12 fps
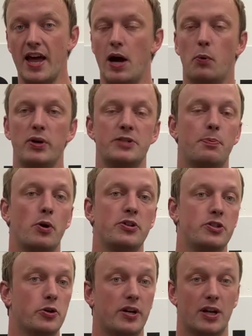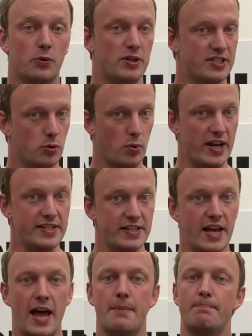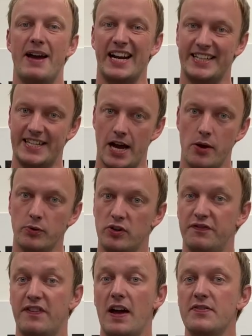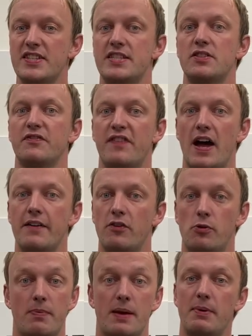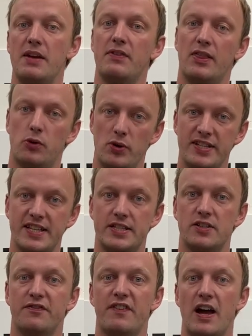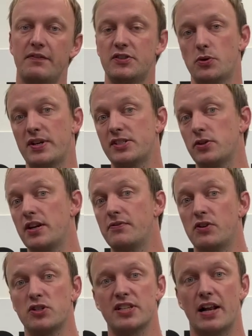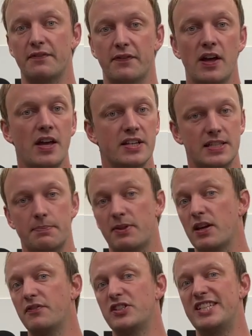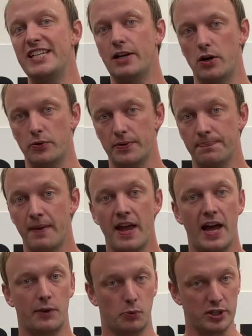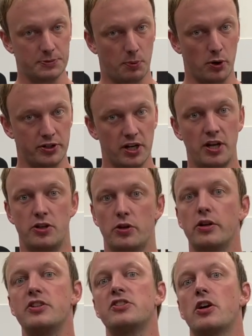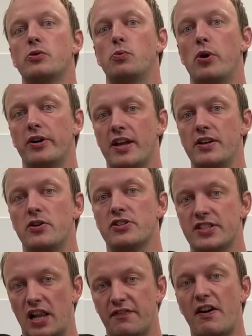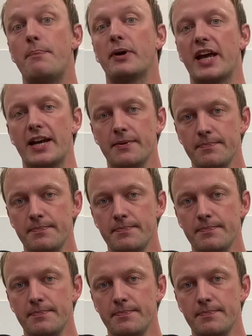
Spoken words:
at which point you could increase the weight and back down to 5 sets of 5, or maybe even 3 sets of 5, so as to give yourself something of a deload, at which point you could start working yourself up again.